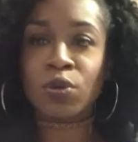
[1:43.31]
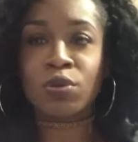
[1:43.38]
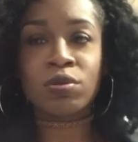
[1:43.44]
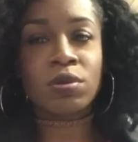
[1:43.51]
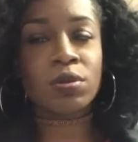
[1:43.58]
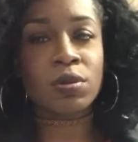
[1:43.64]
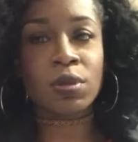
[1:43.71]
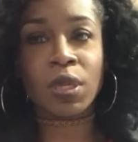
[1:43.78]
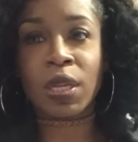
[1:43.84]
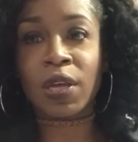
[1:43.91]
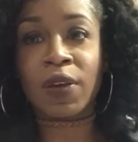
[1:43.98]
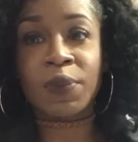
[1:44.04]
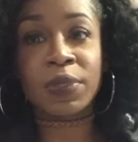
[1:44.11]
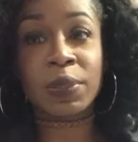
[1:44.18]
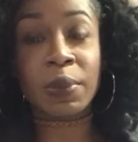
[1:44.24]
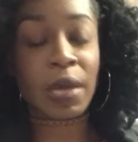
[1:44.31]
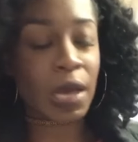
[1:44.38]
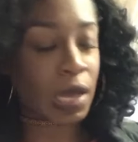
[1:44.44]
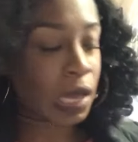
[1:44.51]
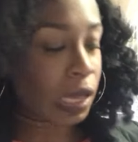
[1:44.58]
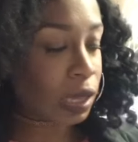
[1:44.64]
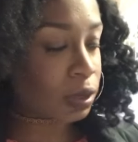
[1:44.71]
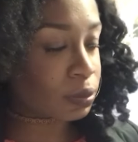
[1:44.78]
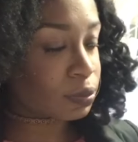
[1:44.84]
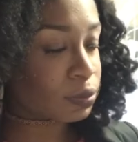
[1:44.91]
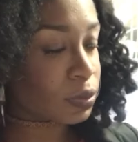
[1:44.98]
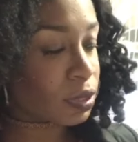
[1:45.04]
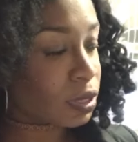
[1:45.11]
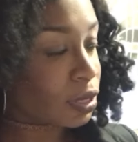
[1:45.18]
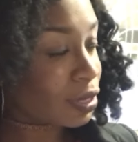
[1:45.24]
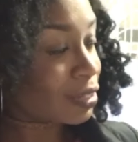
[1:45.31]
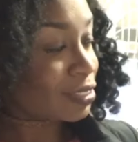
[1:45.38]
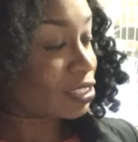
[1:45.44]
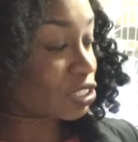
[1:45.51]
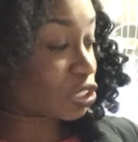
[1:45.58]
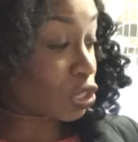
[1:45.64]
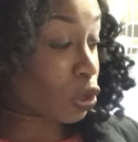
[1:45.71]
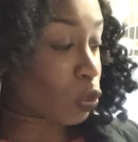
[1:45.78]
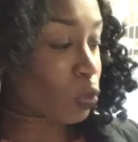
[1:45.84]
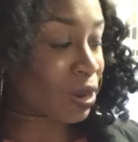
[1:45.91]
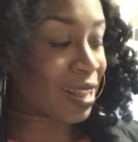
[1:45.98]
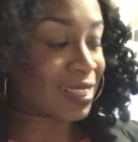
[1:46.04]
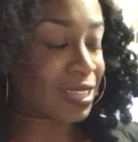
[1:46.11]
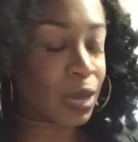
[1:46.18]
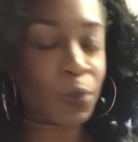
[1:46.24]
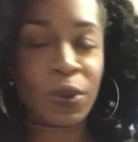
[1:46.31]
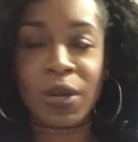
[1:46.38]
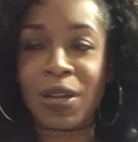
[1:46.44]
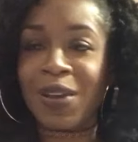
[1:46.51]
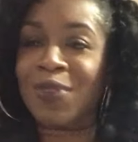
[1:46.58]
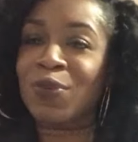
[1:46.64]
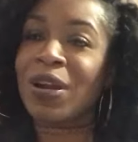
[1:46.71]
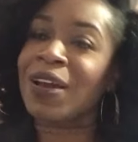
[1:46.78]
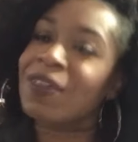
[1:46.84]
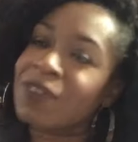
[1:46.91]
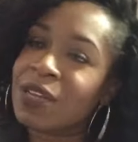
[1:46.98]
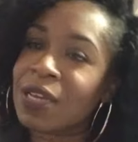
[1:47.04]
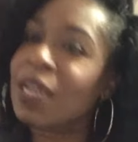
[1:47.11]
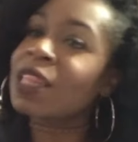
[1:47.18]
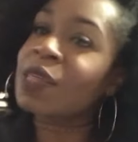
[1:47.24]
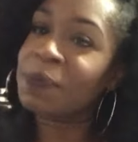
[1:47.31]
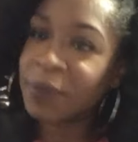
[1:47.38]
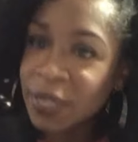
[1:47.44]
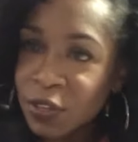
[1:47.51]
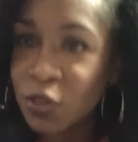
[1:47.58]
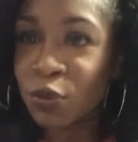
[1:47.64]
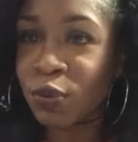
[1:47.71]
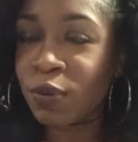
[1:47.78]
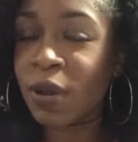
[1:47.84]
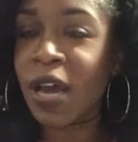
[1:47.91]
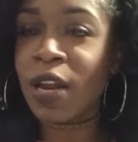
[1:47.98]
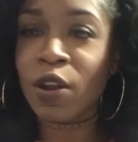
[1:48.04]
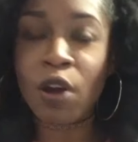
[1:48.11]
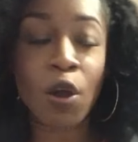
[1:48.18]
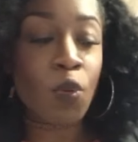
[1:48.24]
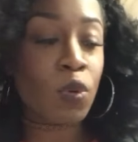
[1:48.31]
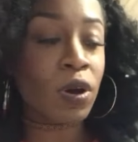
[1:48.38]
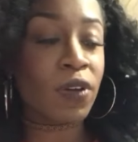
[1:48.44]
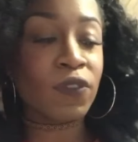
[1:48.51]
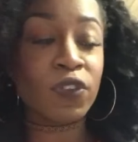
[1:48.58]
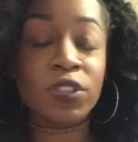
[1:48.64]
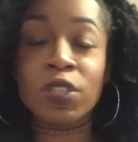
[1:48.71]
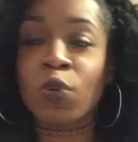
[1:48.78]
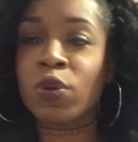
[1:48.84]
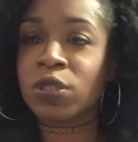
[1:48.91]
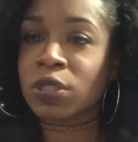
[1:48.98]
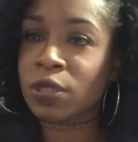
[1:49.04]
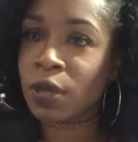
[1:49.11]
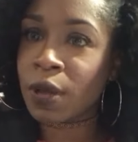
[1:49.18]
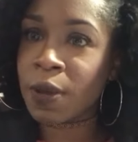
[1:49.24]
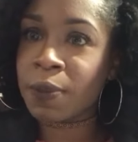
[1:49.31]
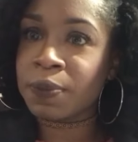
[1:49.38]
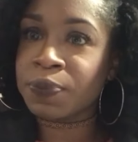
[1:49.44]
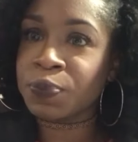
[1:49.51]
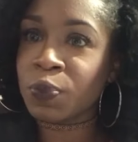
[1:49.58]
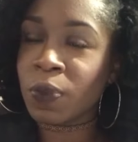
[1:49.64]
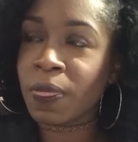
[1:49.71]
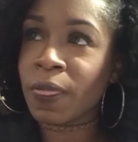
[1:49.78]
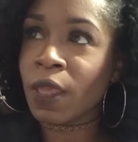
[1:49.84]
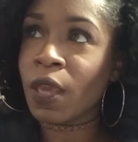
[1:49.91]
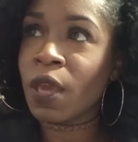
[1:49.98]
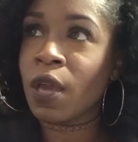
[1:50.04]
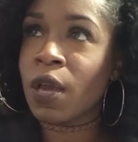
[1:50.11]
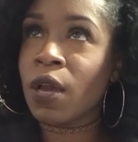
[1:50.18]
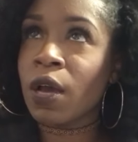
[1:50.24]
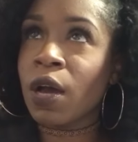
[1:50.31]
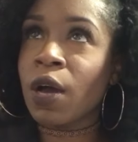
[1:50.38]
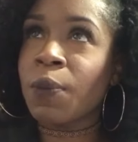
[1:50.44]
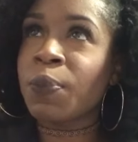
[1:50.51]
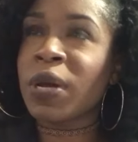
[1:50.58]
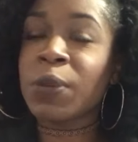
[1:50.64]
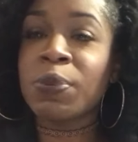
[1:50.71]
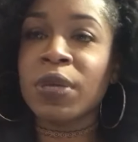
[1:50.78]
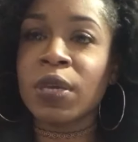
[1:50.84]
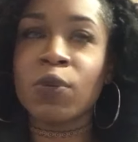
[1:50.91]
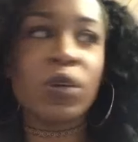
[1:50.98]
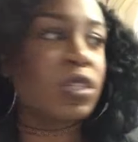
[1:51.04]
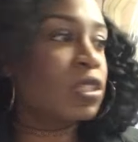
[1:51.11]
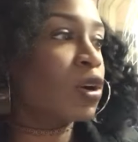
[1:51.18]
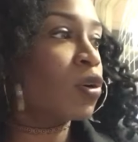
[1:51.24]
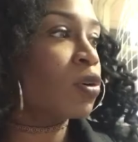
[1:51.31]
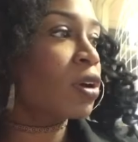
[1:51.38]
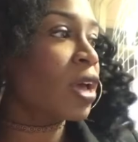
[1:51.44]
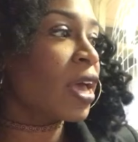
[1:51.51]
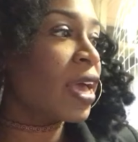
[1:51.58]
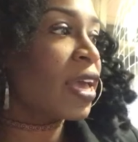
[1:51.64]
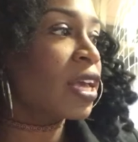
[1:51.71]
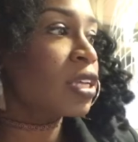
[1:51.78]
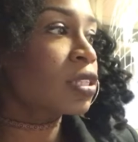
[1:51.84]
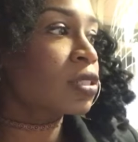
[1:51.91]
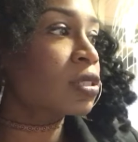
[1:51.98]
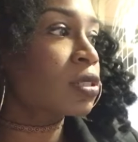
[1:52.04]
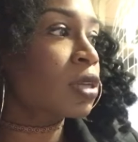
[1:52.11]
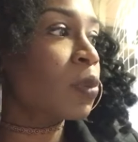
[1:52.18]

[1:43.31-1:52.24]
Ooh, I love me some IHOP. So what I think I'm gonna, without even looking at the menu, I know I want, first I want some butter pecan, well, no, eggs.